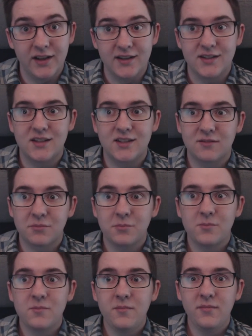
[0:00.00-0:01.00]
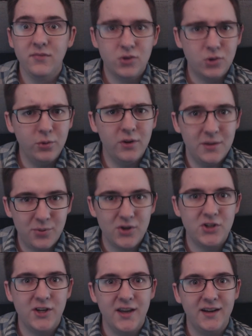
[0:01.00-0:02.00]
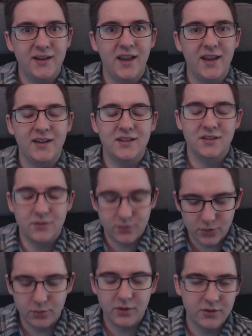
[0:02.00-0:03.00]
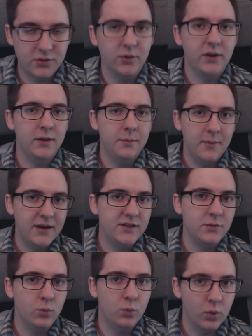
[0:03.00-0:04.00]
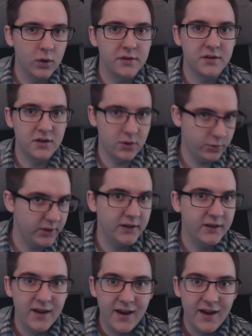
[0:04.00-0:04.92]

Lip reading: It's truly appreciated, and it truly makes it worth doing